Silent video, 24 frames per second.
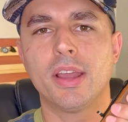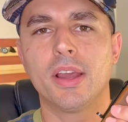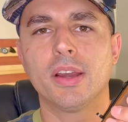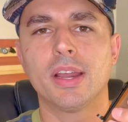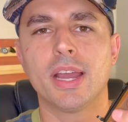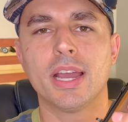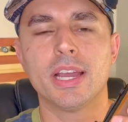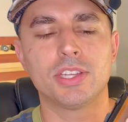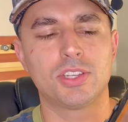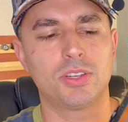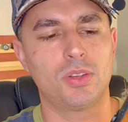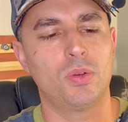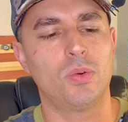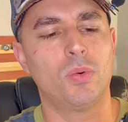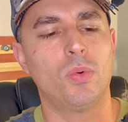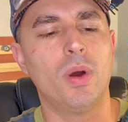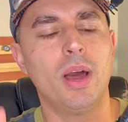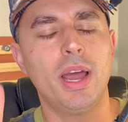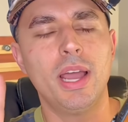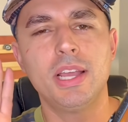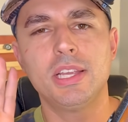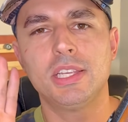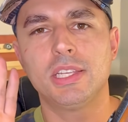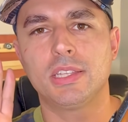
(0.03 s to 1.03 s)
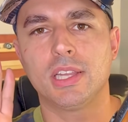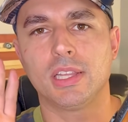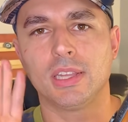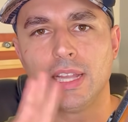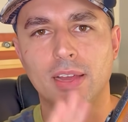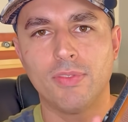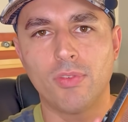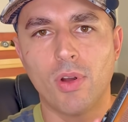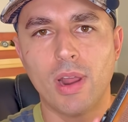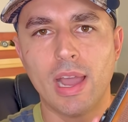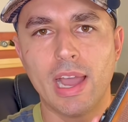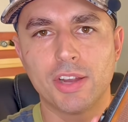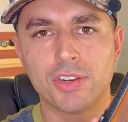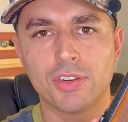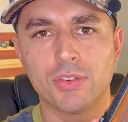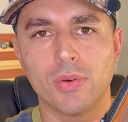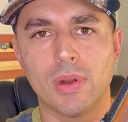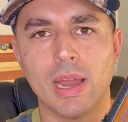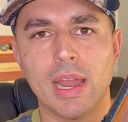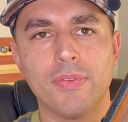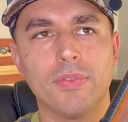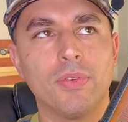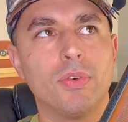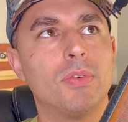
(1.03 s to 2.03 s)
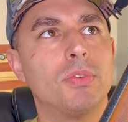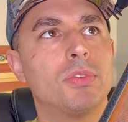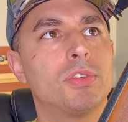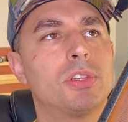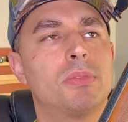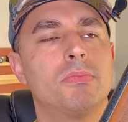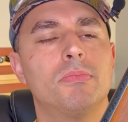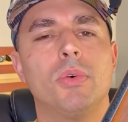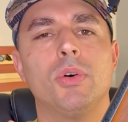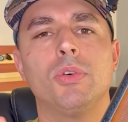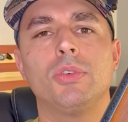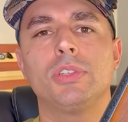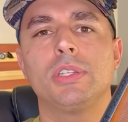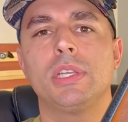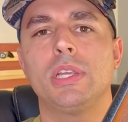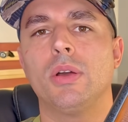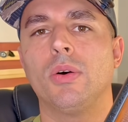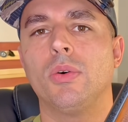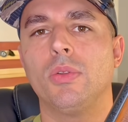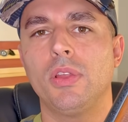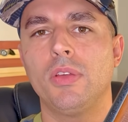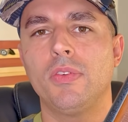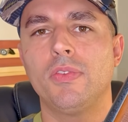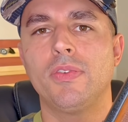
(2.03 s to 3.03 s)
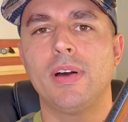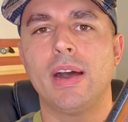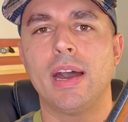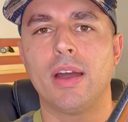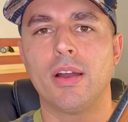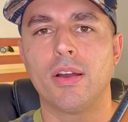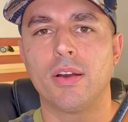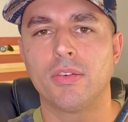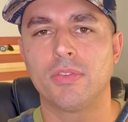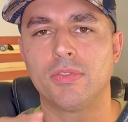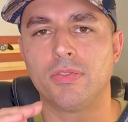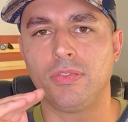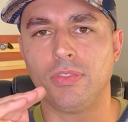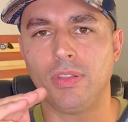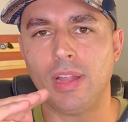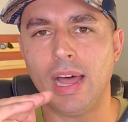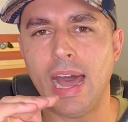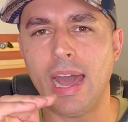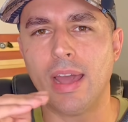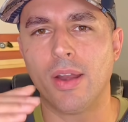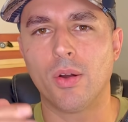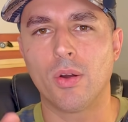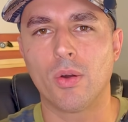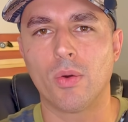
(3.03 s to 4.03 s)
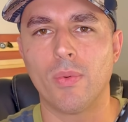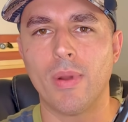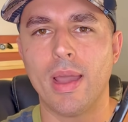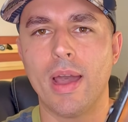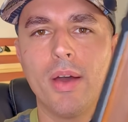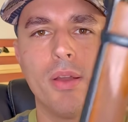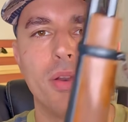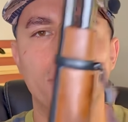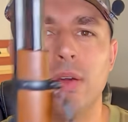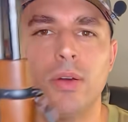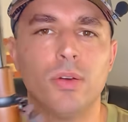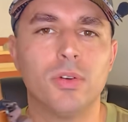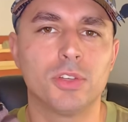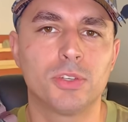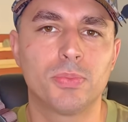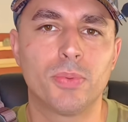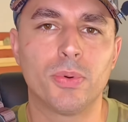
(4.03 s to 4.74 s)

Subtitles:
gun guys, why is it that lever action rifles mostly only fire flat or round nose